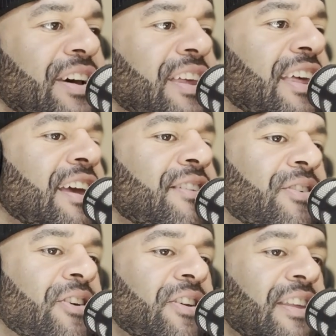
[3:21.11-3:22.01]
I like
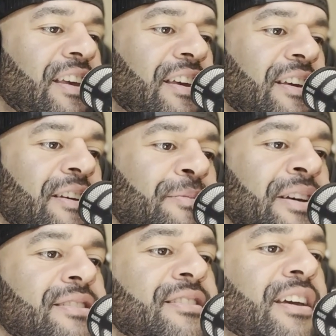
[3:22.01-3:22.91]
for the
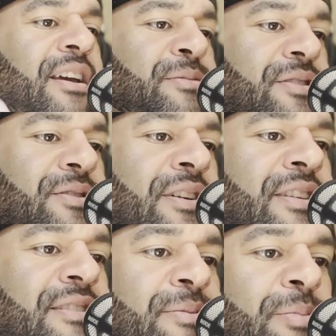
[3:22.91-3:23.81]
message that comes through on
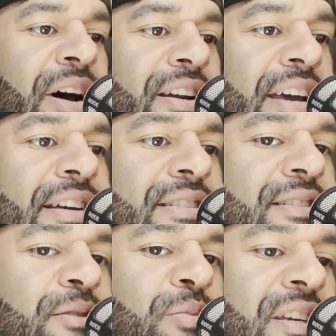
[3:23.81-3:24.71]
these podcasts
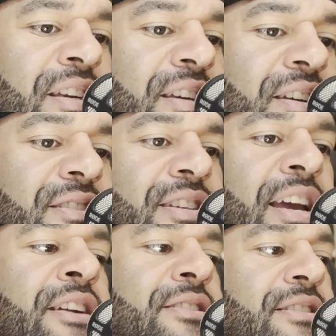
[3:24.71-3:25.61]
to be
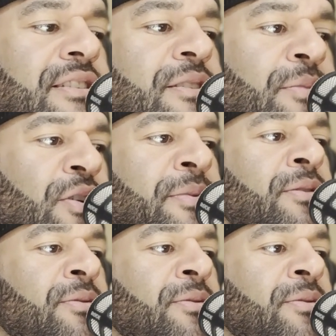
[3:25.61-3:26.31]
channeled in the moment.